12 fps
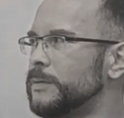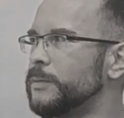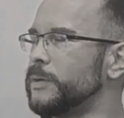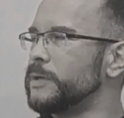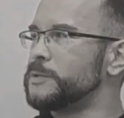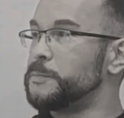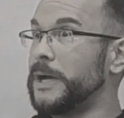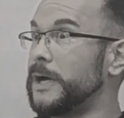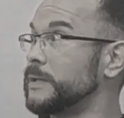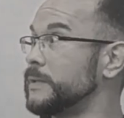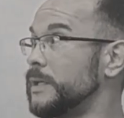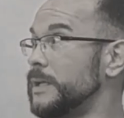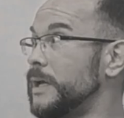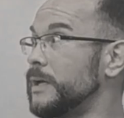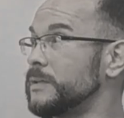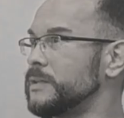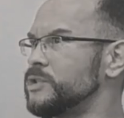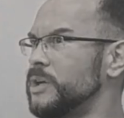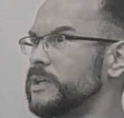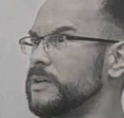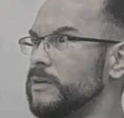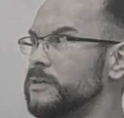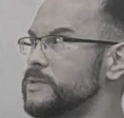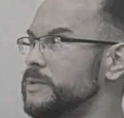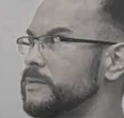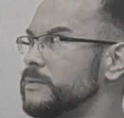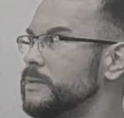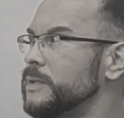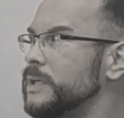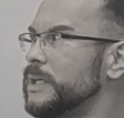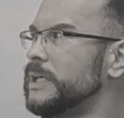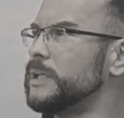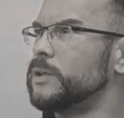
Whereas back in the day, I think Johnny Carson, he